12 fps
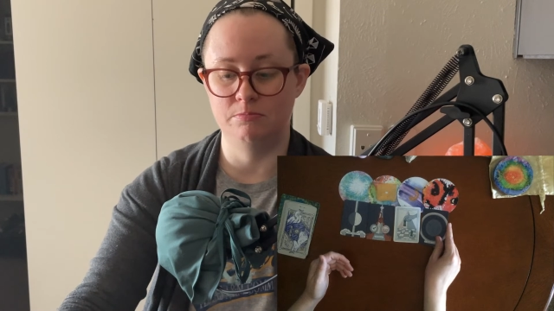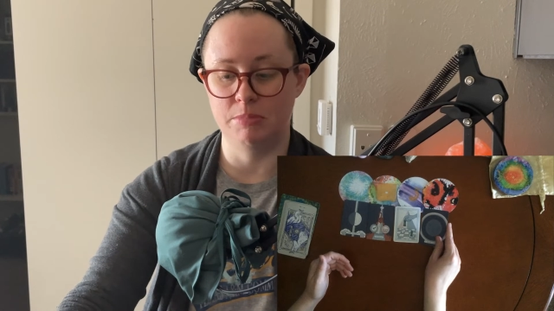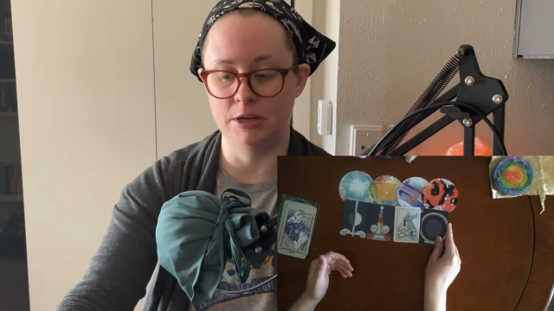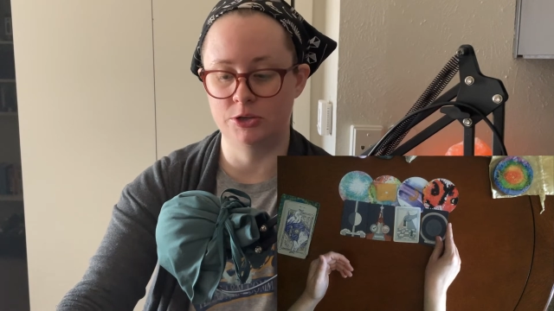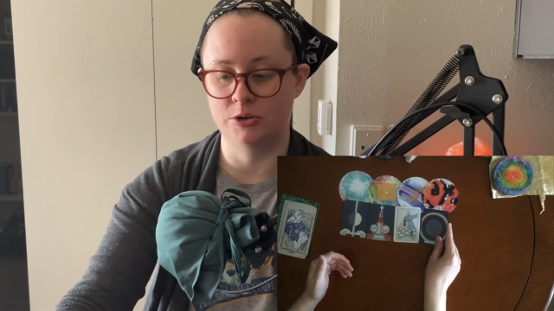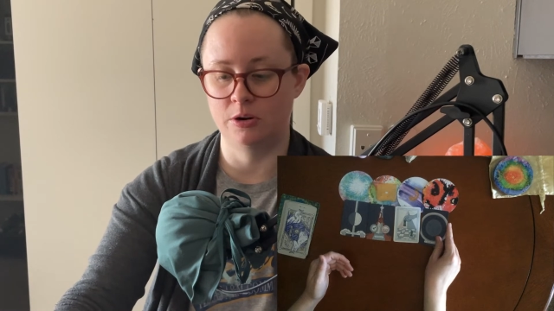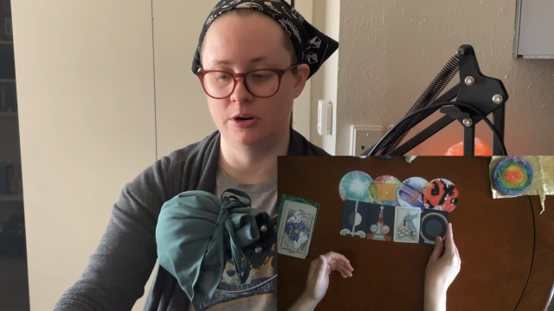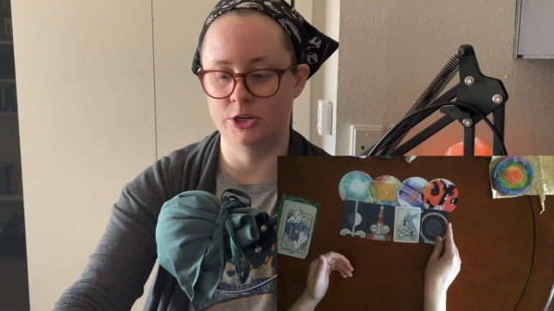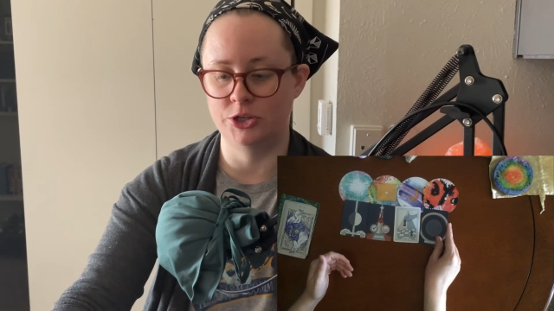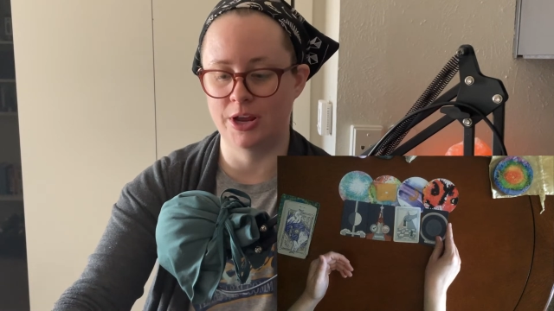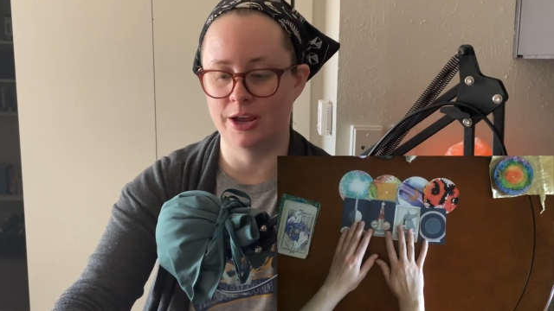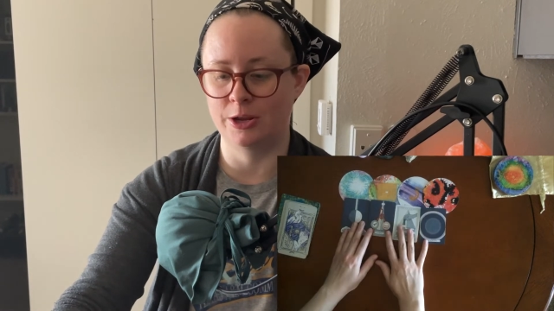Be sure to
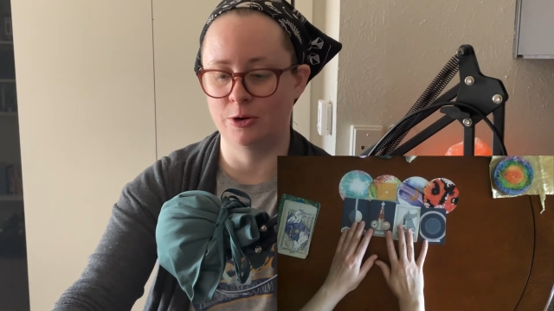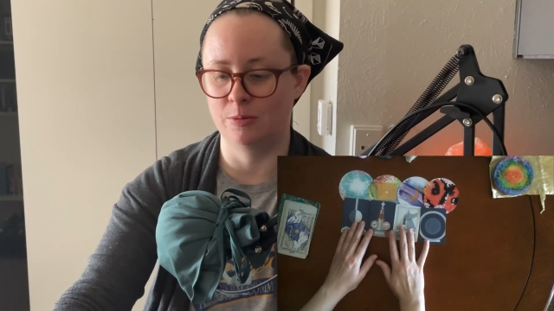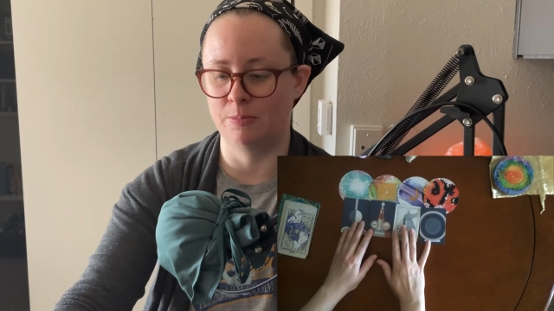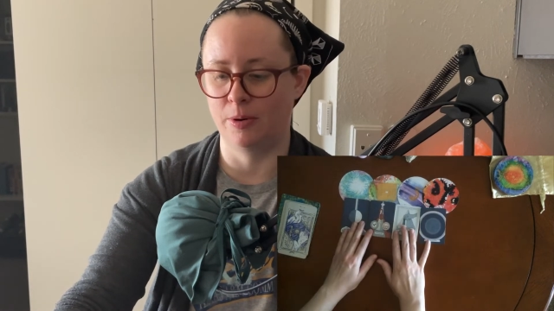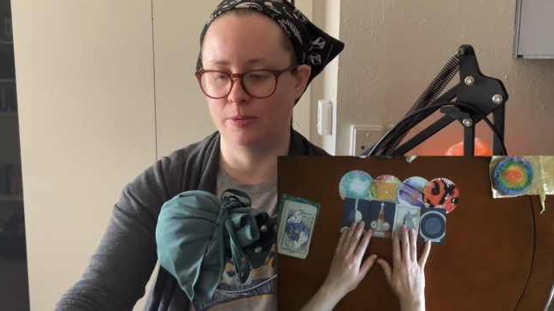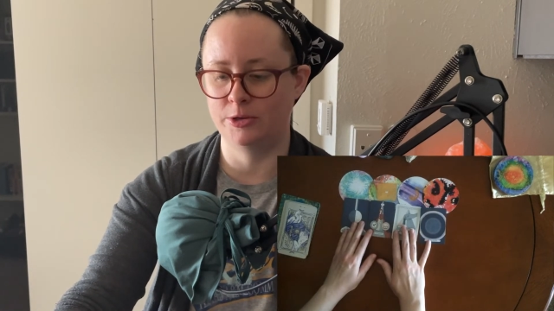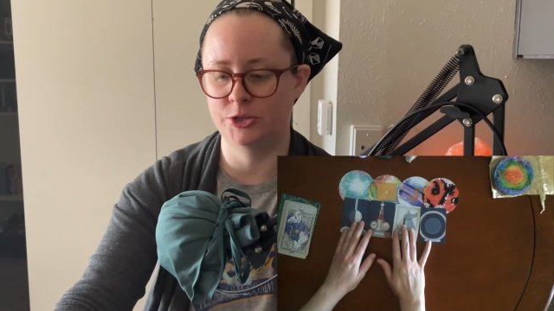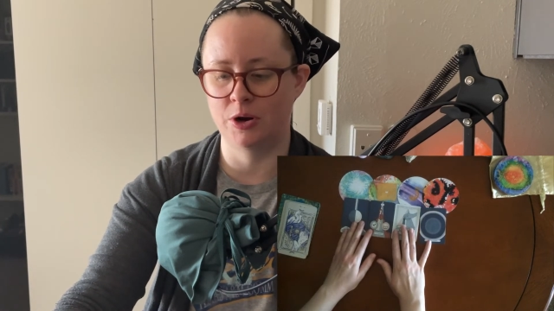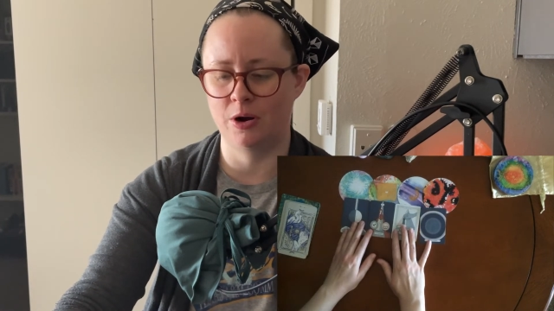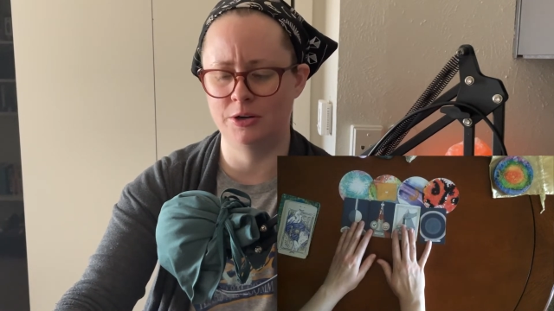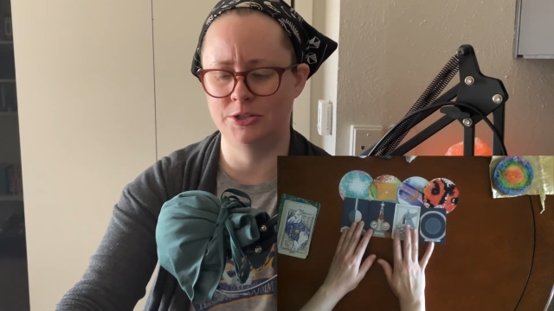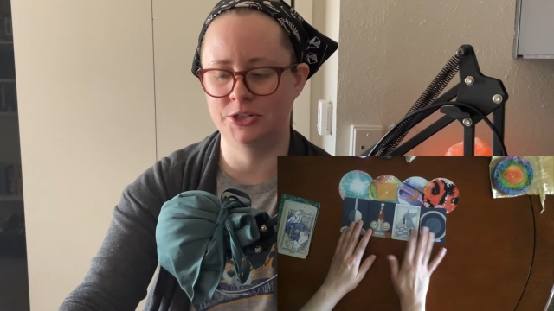check your birth
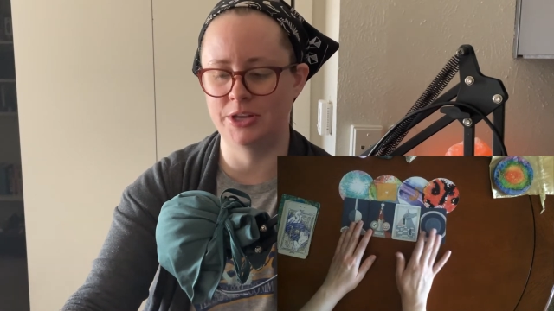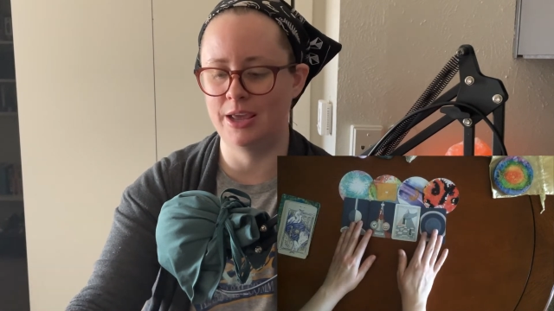chart.